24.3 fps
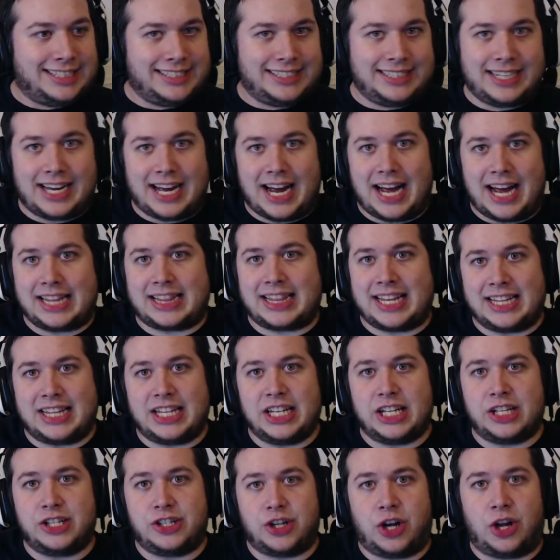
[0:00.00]
I think the
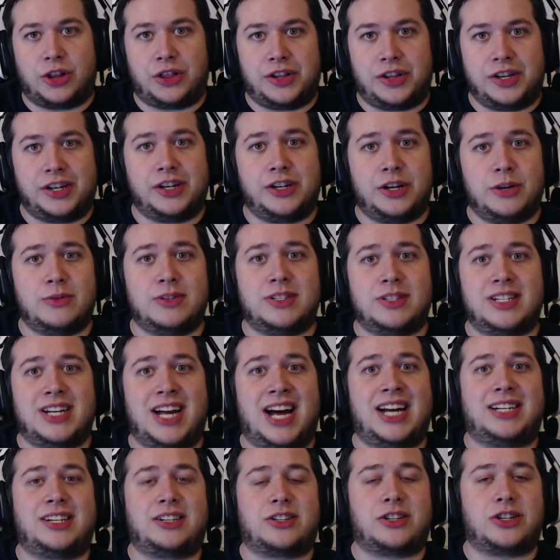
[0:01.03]
adult thing to do is
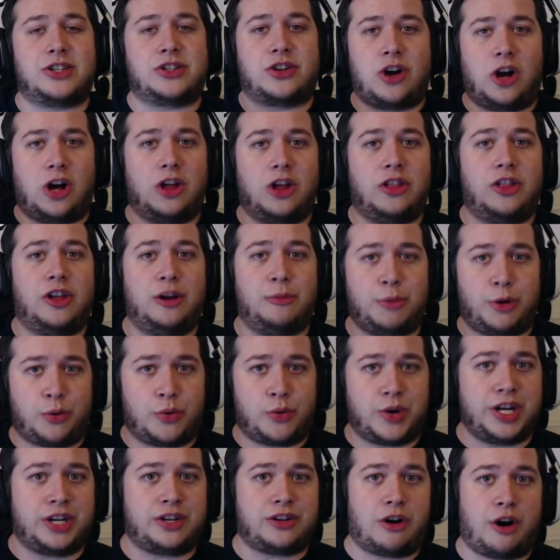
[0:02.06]
not to just call them a
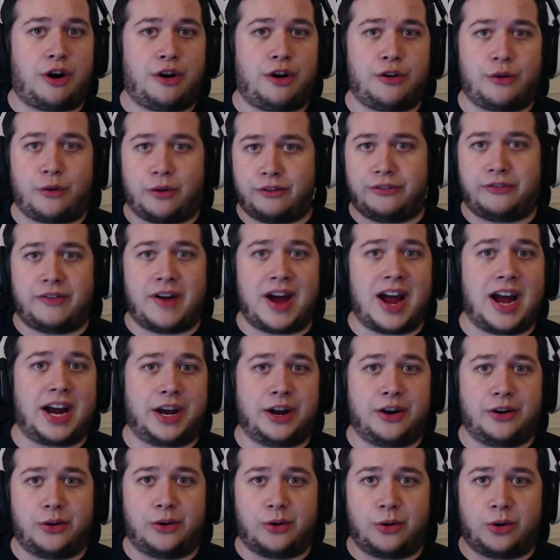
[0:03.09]
retard or a
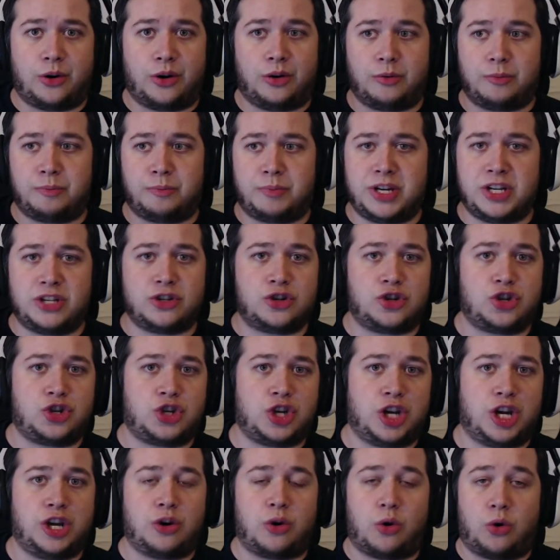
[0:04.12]
faggot or piece of
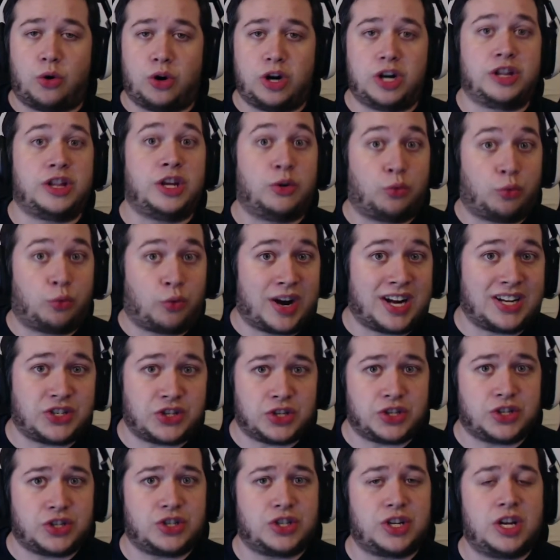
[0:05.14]
shit or anything
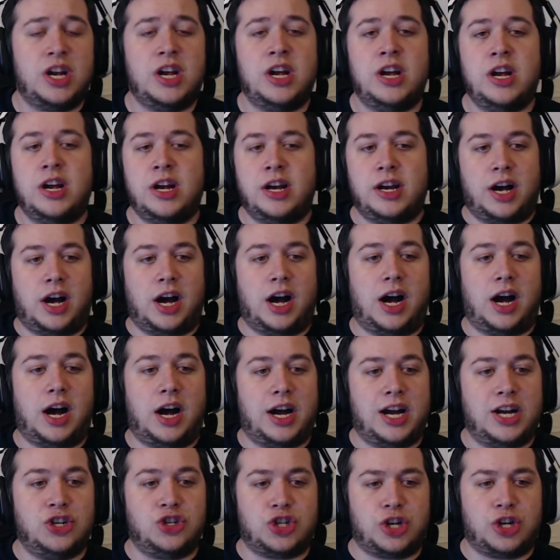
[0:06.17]
racist,
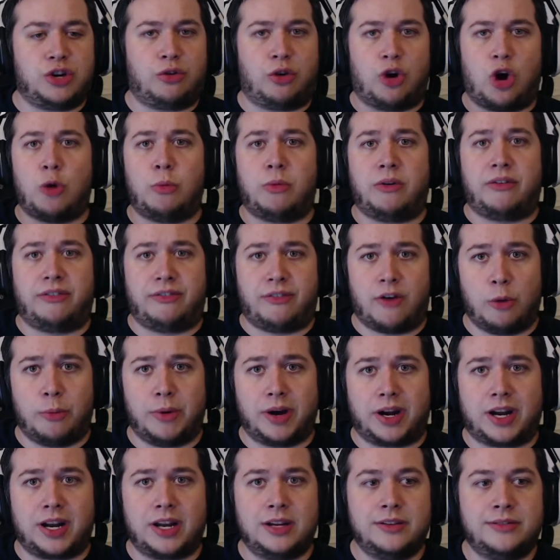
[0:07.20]
in general
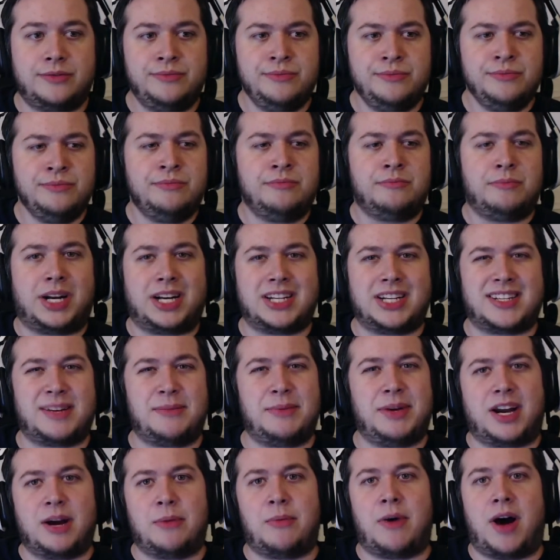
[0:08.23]
homophobic. Because, I
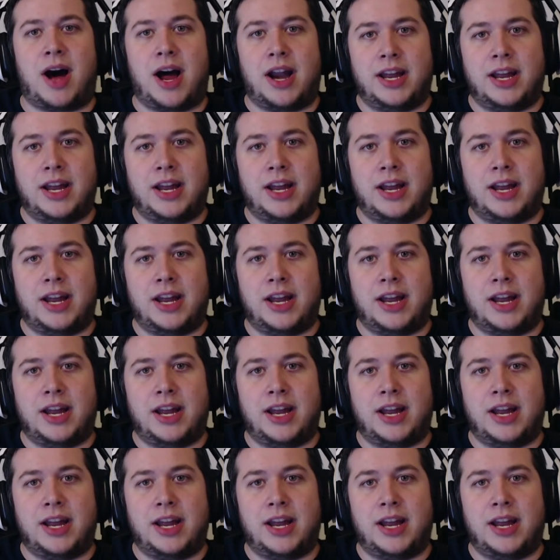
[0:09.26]
mean, come on.